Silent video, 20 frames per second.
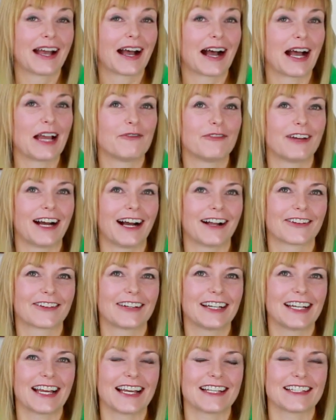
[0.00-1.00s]
I'm
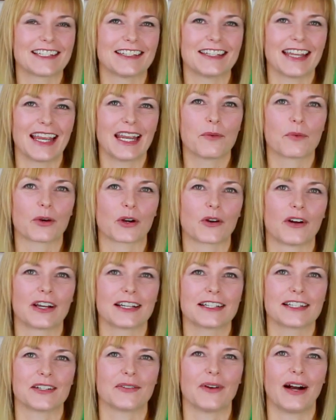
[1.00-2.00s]
Valerie, and today we're
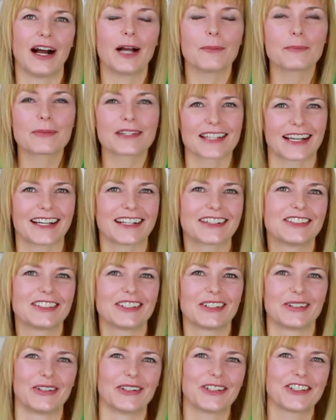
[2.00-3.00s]
going to
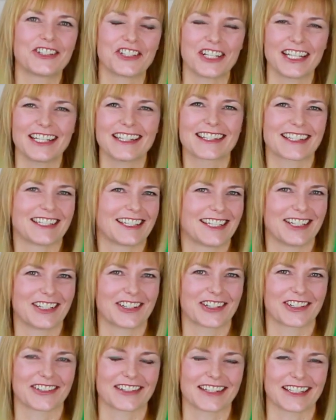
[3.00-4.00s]
upcycle old jeans and
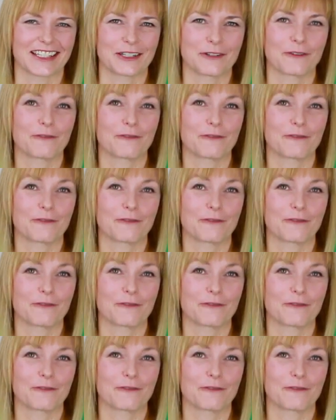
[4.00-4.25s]
t-shirts into